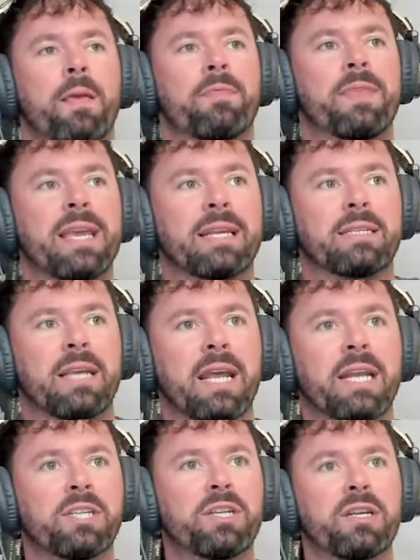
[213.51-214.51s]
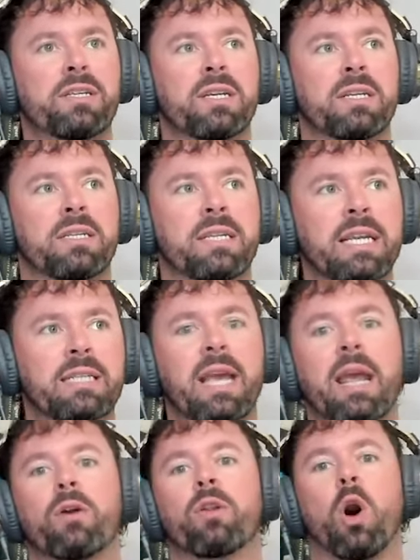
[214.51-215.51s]
the attention to
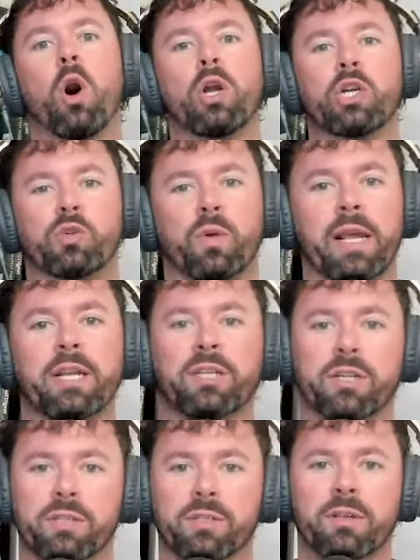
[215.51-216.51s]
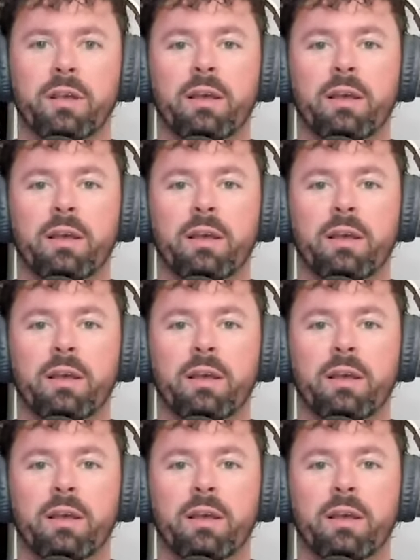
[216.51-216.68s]
detail on traditions.